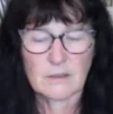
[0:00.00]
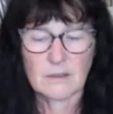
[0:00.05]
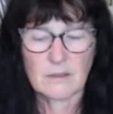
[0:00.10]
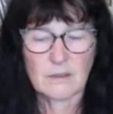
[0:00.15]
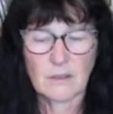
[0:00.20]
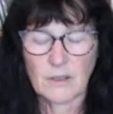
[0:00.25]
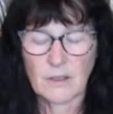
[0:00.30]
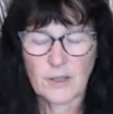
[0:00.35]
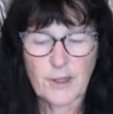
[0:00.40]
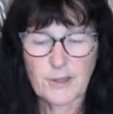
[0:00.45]

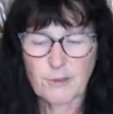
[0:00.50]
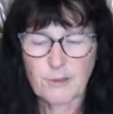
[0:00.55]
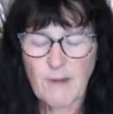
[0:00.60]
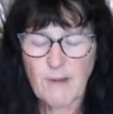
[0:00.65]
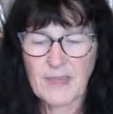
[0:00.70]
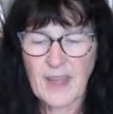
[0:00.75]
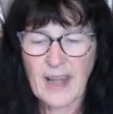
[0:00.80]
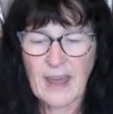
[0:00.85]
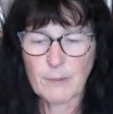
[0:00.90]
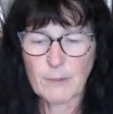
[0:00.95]
a
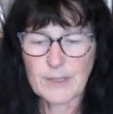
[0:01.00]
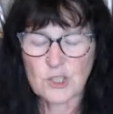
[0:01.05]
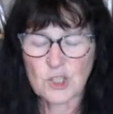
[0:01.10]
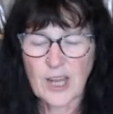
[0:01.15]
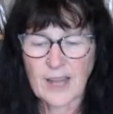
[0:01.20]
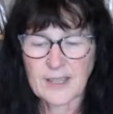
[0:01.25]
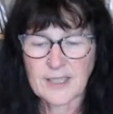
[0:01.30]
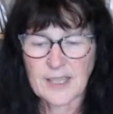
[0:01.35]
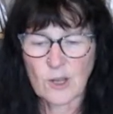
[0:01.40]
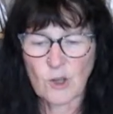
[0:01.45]
thread that I was
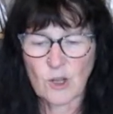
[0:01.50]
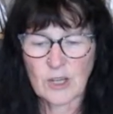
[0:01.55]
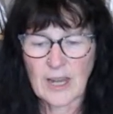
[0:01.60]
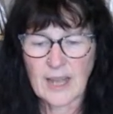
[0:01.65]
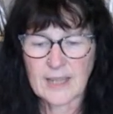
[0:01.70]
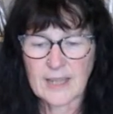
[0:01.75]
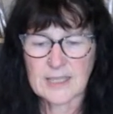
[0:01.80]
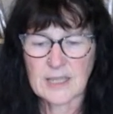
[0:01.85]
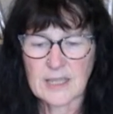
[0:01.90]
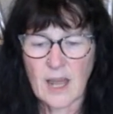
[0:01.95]
chatting on
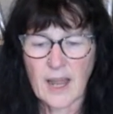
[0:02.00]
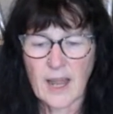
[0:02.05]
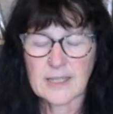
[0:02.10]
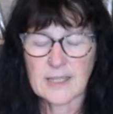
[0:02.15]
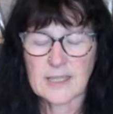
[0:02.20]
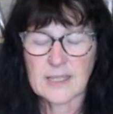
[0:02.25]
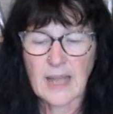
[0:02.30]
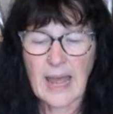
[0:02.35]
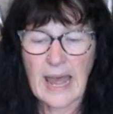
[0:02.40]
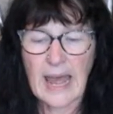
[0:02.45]
last
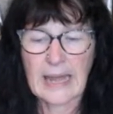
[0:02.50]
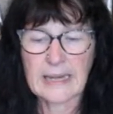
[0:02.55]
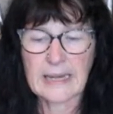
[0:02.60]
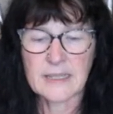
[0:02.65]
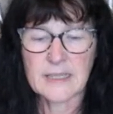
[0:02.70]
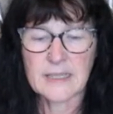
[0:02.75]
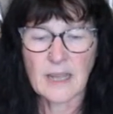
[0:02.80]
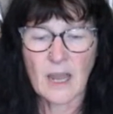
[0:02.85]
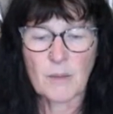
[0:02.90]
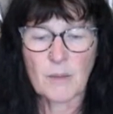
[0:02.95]
night.
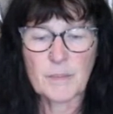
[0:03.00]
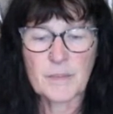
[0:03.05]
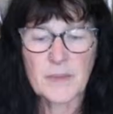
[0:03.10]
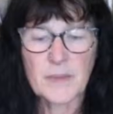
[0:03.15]
And